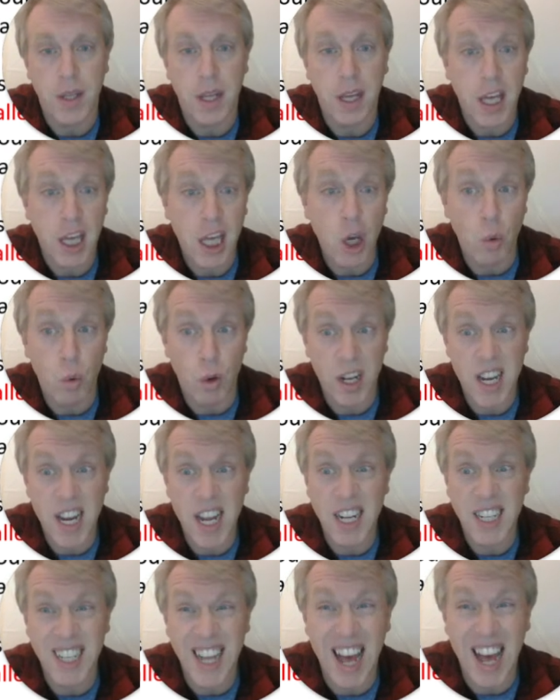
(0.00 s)
You would
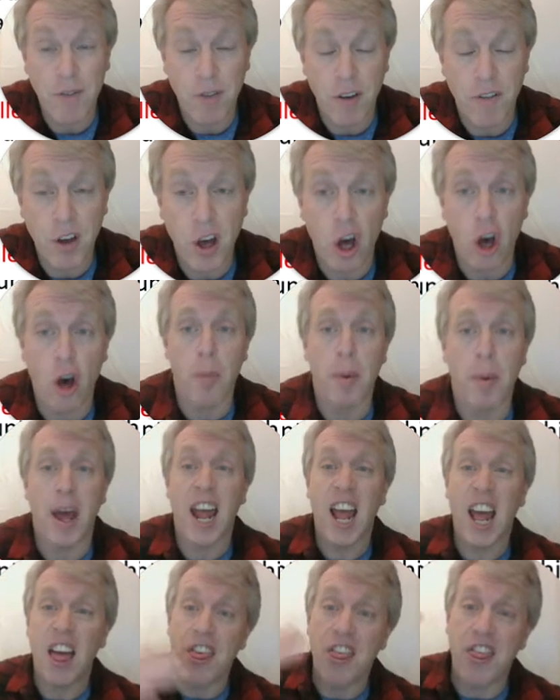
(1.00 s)
need to have a verb.
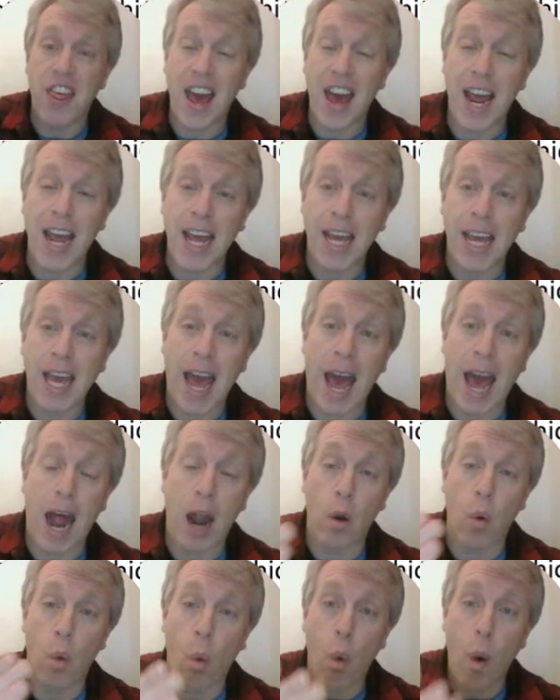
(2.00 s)
They
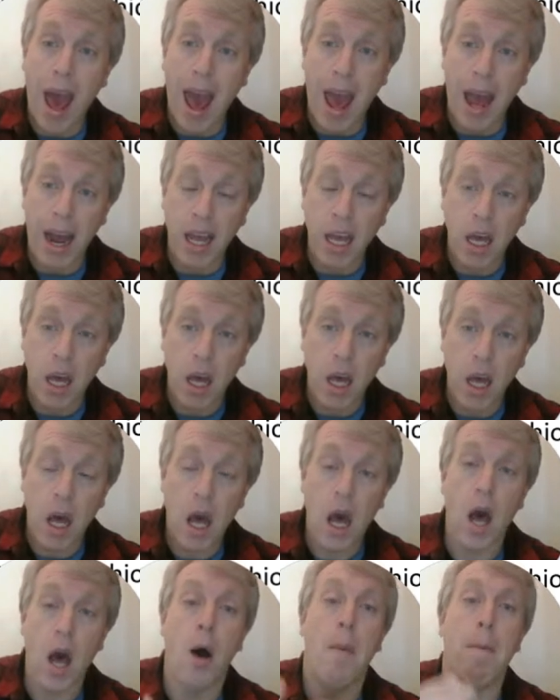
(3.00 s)
can weigh
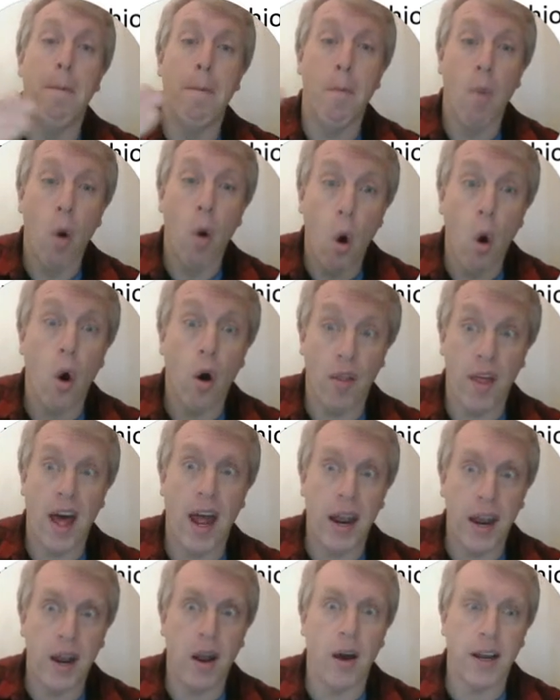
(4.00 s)
more
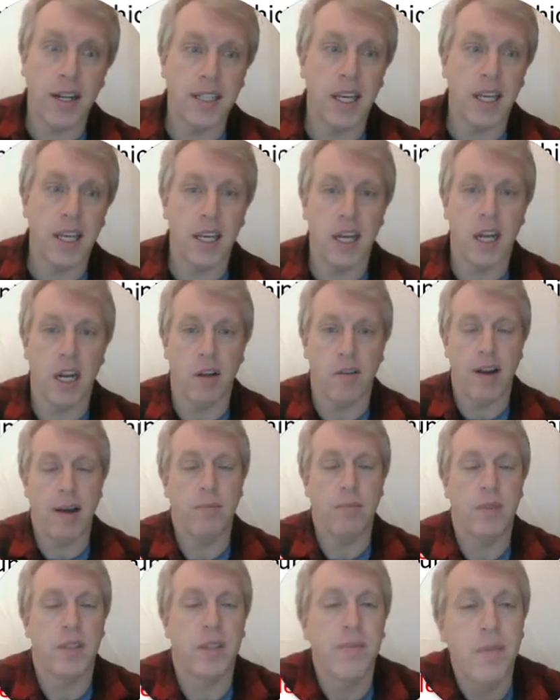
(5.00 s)
than 19 kilograms.
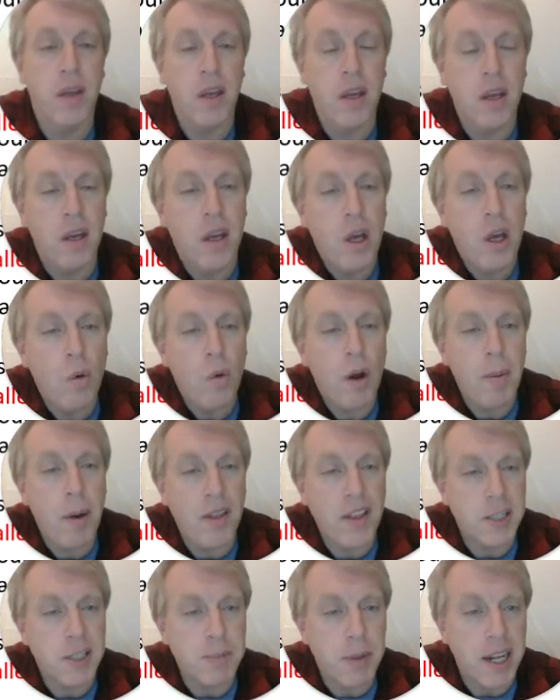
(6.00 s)
What about
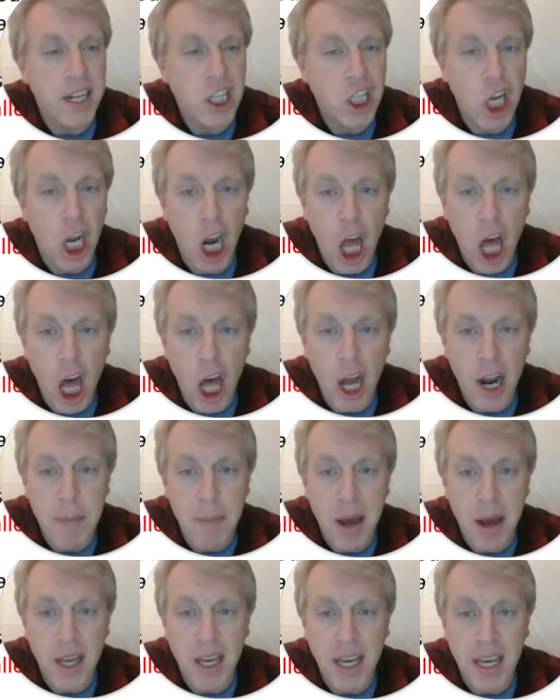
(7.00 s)
this bit? Gelada
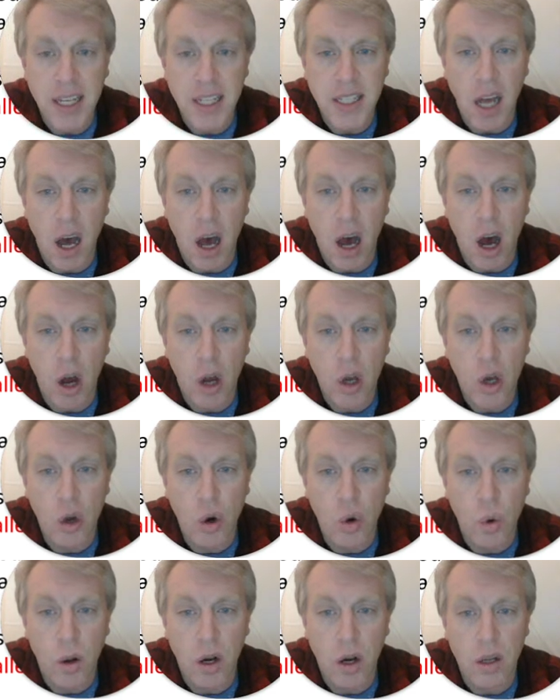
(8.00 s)
monkeys are
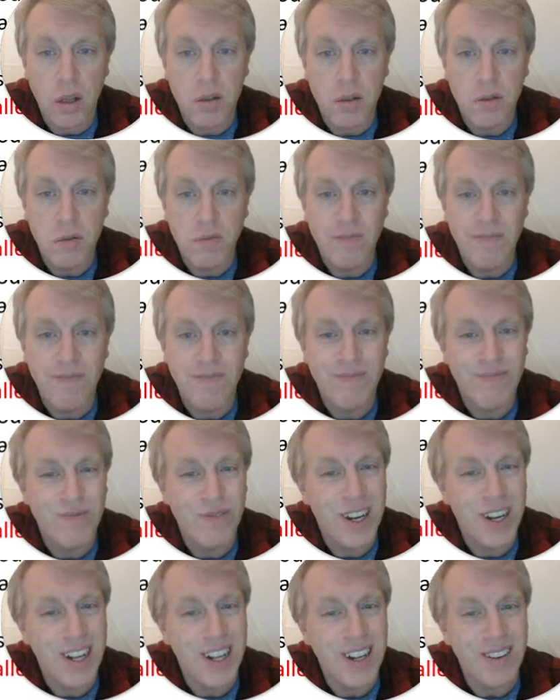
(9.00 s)
cool?
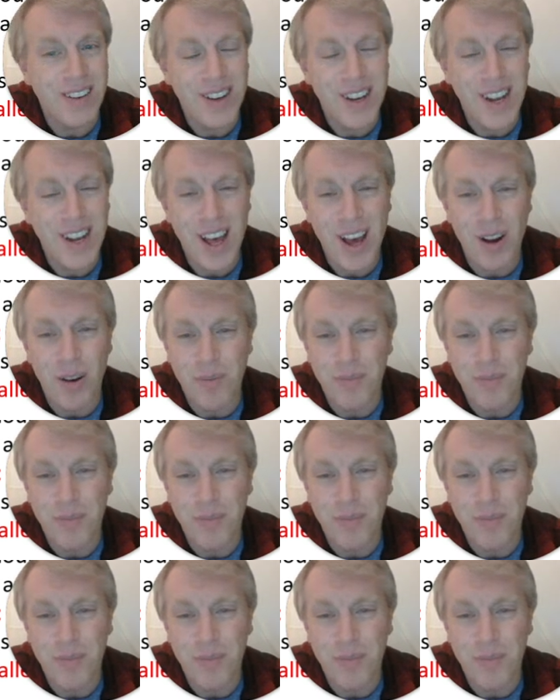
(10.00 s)
Well, no.